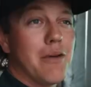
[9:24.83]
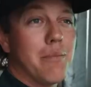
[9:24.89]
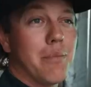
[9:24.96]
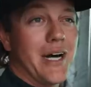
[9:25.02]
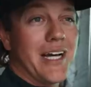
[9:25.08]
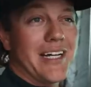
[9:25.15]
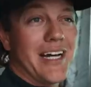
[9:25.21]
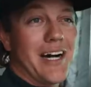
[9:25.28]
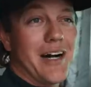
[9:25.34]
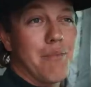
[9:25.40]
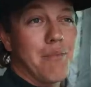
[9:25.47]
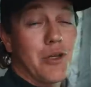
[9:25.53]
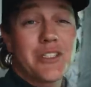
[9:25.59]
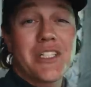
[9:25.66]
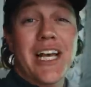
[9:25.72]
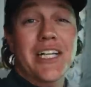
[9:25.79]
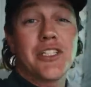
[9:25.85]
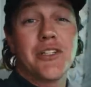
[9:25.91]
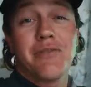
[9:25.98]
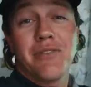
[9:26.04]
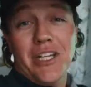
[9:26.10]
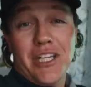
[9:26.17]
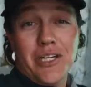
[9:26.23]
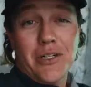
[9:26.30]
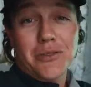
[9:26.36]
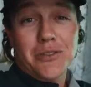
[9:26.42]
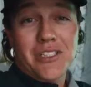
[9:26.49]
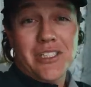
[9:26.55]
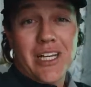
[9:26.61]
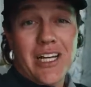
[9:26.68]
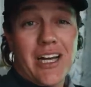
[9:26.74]
But those next two
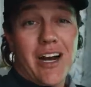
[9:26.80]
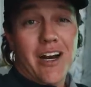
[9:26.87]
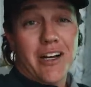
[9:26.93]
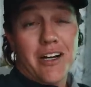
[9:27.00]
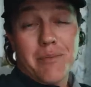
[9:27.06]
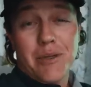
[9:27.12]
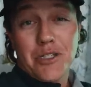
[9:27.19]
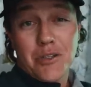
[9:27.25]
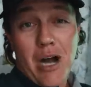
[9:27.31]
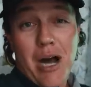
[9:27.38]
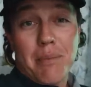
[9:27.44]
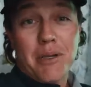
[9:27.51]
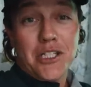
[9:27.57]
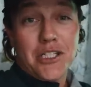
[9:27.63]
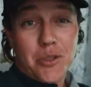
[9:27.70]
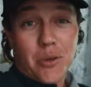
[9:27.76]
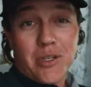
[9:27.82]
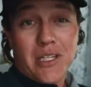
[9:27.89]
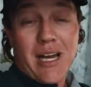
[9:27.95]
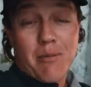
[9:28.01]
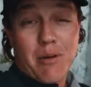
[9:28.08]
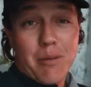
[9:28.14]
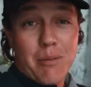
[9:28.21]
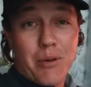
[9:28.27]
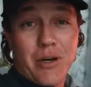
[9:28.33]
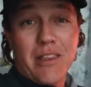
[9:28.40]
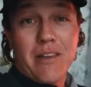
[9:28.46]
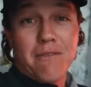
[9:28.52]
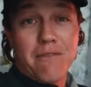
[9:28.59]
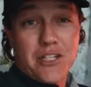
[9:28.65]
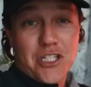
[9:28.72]
videos are gonna be dropping shortly. I'm gonna be putting
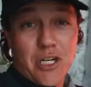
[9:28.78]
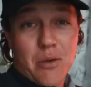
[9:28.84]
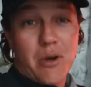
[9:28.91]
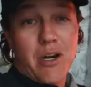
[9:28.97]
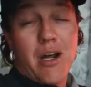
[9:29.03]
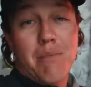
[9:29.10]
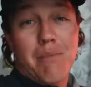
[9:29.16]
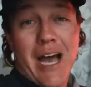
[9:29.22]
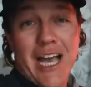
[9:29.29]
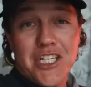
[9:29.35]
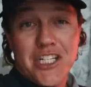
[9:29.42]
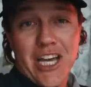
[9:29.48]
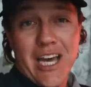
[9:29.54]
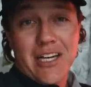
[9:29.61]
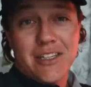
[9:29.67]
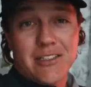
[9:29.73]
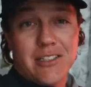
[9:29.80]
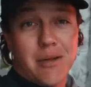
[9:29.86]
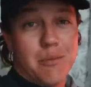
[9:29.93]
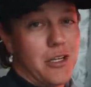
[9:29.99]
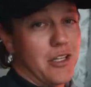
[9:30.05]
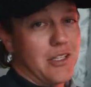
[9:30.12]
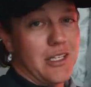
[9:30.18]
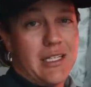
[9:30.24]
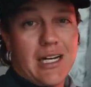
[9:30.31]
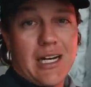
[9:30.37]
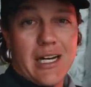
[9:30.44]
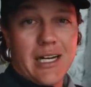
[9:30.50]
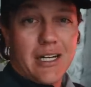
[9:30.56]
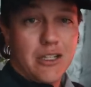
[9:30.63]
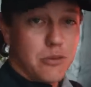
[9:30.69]
the fishing one on my channel. It's gonna be on the
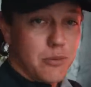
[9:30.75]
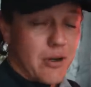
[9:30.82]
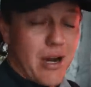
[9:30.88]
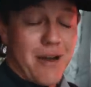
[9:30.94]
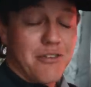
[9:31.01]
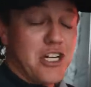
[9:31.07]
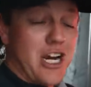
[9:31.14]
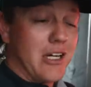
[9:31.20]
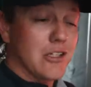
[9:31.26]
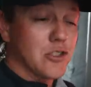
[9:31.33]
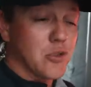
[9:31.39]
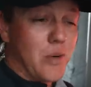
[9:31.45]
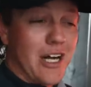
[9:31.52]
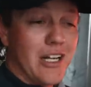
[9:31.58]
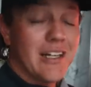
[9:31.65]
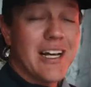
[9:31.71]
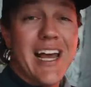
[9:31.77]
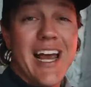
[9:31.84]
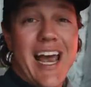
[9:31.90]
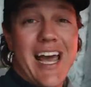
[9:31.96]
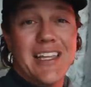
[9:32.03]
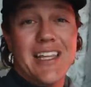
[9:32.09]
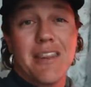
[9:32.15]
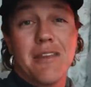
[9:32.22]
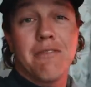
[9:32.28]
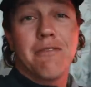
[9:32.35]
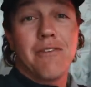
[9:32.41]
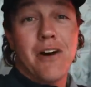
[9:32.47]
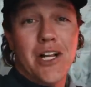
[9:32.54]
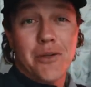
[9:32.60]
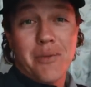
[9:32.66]
Alumacraft channel as well. And then the
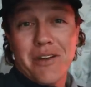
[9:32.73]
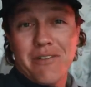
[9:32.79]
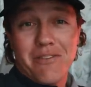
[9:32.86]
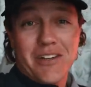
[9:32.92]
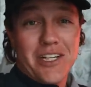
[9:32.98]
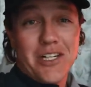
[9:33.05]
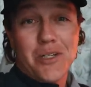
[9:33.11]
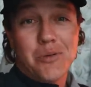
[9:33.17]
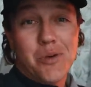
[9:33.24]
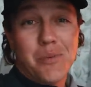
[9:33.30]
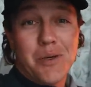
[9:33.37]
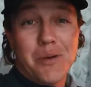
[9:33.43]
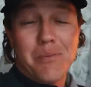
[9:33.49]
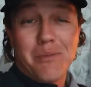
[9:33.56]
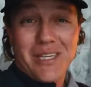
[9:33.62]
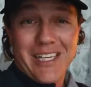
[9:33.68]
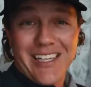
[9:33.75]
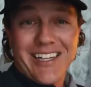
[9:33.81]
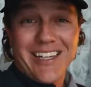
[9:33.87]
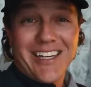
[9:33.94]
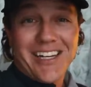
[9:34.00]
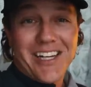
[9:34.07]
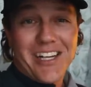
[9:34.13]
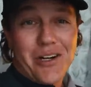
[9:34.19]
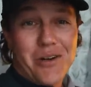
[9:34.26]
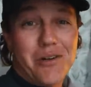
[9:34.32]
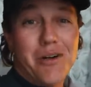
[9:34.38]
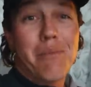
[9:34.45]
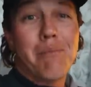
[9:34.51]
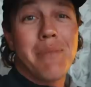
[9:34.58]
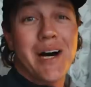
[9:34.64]
following video will be me going
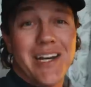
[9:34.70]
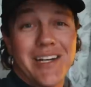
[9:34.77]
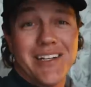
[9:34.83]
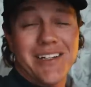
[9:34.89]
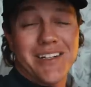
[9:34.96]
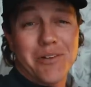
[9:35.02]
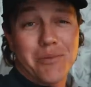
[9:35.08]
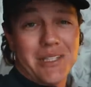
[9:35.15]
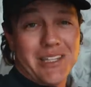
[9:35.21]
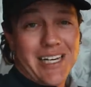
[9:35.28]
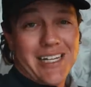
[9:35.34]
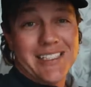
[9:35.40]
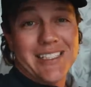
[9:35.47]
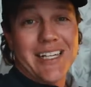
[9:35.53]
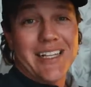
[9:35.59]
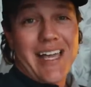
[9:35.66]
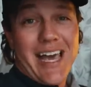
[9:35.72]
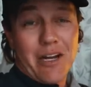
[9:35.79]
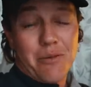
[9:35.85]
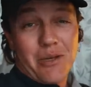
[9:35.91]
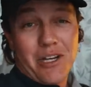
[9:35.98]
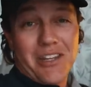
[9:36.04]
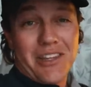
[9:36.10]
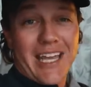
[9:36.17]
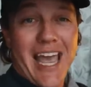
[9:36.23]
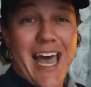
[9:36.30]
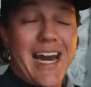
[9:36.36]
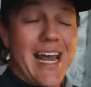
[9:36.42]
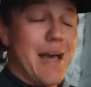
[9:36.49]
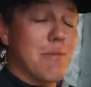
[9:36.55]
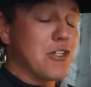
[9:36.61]
out mudding with Dustin, and that'll be on the
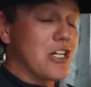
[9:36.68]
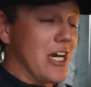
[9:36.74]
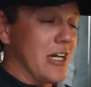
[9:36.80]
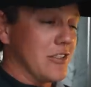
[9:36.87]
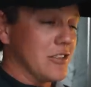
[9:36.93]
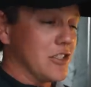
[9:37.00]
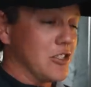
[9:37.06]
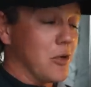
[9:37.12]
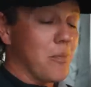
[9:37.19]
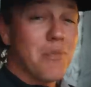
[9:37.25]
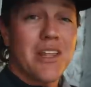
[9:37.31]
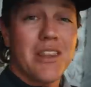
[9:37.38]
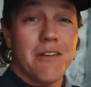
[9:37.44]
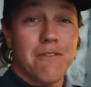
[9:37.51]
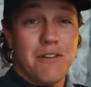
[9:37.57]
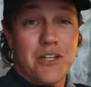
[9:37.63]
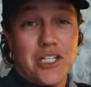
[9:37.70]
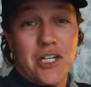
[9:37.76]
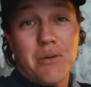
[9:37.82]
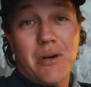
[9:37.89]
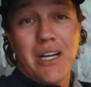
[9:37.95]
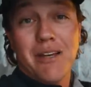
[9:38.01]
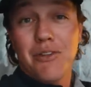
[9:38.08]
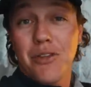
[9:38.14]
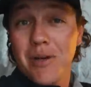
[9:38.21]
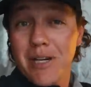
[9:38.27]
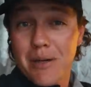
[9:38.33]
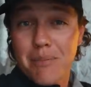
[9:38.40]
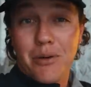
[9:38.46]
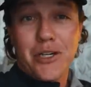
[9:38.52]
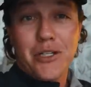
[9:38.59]
Can-Am channel. So the fishing one, even though I
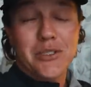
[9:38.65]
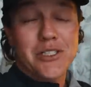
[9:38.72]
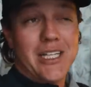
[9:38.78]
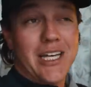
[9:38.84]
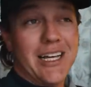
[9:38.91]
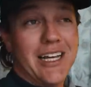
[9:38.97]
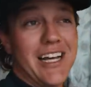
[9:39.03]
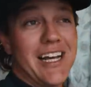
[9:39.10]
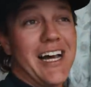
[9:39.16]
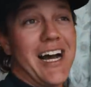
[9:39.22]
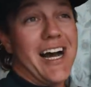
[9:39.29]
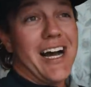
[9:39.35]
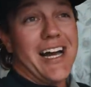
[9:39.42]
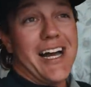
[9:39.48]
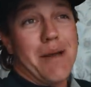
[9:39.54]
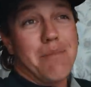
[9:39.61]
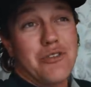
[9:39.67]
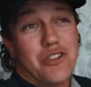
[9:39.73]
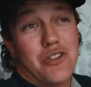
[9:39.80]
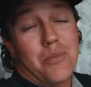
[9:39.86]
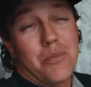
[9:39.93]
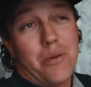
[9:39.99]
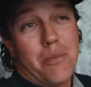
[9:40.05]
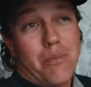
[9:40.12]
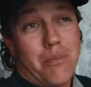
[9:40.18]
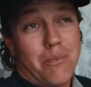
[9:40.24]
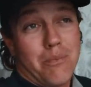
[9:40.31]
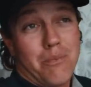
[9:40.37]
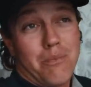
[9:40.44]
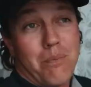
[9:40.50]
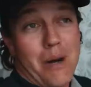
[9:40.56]
didn't produce it, I'm super
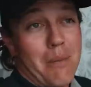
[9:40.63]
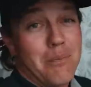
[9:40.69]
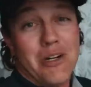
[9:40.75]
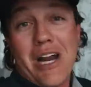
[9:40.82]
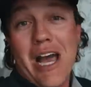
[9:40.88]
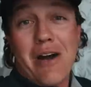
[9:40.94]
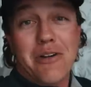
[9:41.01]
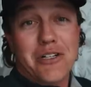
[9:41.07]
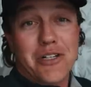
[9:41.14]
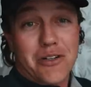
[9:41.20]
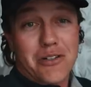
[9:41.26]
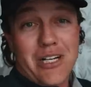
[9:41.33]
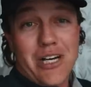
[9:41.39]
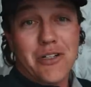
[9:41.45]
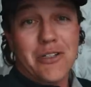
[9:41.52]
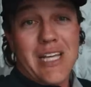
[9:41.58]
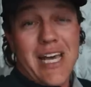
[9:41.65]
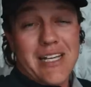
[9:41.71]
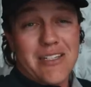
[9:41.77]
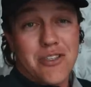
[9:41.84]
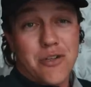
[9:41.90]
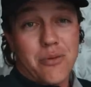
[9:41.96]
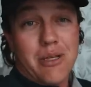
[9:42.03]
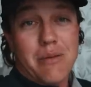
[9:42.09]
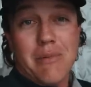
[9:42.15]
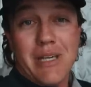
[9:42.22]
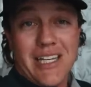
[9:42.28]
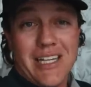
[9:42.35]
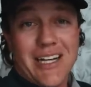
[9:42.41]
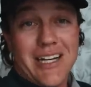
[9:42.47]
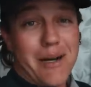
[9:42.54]
pumped on how it turned out. The S3
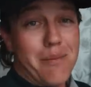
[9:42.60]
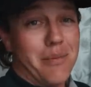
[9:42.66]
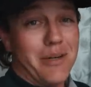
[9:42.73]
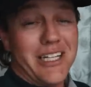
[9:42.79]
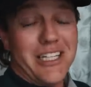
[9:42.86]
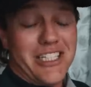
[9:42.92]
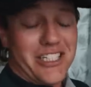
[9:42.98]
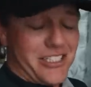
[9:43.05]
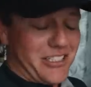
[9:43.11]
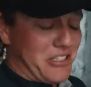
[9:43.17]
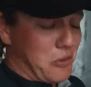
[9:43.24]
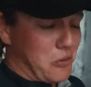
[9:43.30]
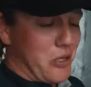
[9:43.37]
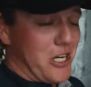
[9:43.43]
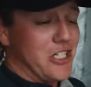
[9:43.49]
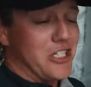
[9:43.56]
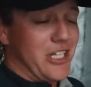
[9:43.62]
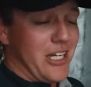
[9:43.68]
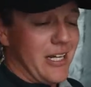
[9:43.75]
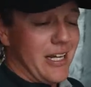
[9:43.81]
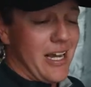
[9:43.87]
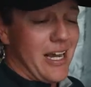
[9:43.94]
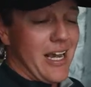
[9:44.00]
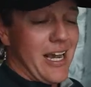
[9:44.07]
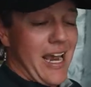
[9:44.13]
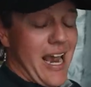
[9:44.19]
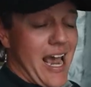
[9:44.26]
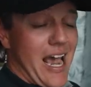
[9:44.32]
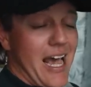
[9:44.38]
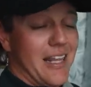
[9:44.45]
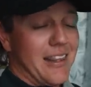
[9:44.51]
media company just crushed it
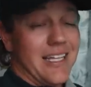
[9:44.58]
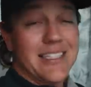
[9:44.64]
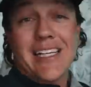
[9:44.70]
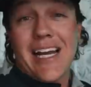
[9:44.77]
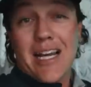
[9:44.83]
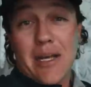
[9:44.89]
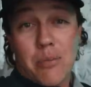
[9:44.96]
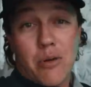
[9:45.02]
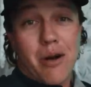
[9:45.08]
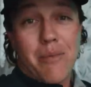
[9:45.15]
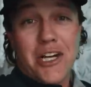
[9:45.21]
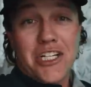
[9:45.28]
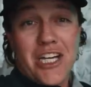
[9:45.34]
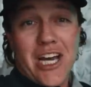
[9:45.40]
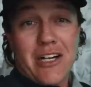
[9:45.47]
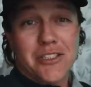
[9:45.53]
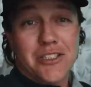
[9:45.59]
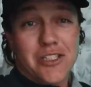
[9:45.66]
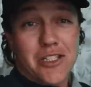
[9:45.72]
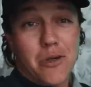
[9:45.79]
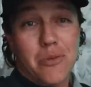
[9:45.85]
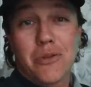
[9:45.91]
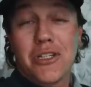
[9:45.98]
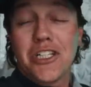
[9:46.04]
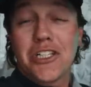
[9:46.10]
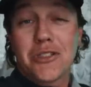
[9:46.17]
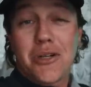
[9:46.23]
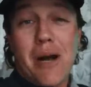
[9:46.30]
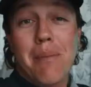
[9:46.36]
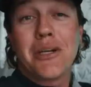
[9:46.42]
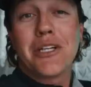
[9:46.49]
and they said I could put it on my channel. So
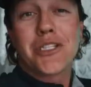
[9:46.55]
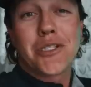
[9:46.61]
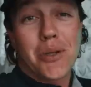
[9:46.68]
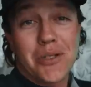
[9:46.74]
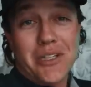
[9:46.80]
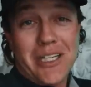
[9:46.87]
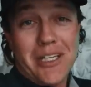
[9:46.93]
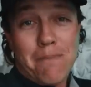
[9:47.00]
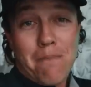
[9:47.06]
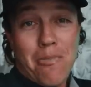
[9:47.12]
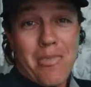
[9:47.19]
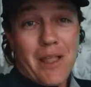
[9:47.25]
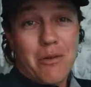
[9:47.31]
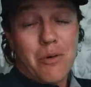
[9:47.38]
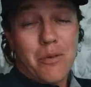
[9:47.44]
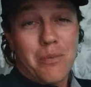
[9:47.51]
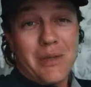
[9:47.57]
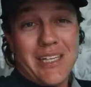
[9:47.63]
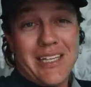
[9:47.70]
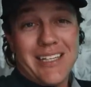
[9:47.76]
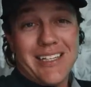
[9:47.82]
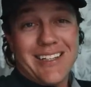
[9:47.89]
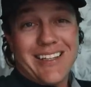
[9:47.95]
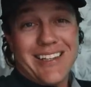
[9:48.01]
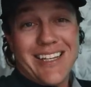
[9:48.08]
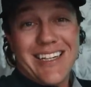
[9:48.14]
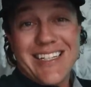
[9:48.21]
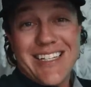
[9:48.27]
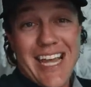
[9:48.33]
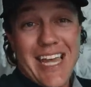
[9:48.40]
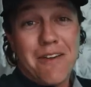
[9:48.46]
dropping shortly will be the
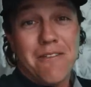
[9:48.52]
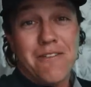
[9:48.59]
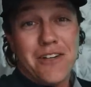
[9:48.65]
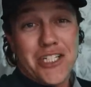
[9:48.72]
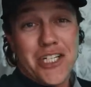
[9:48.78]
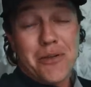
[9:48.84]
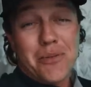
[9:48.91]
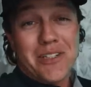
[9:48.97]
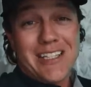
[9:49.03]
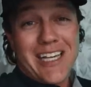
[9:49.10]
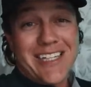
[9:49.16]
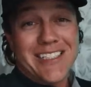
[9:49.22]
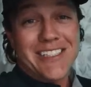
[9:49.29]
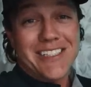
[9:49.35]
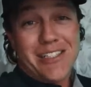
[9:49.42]
day fishing with Dustin.